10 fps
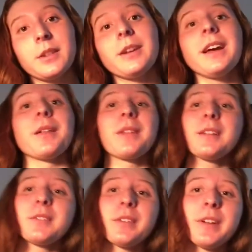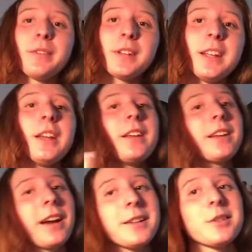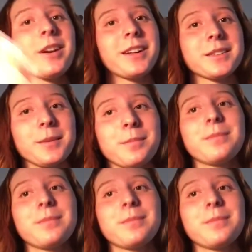yeah. Thanks for 50. You guys are awesome.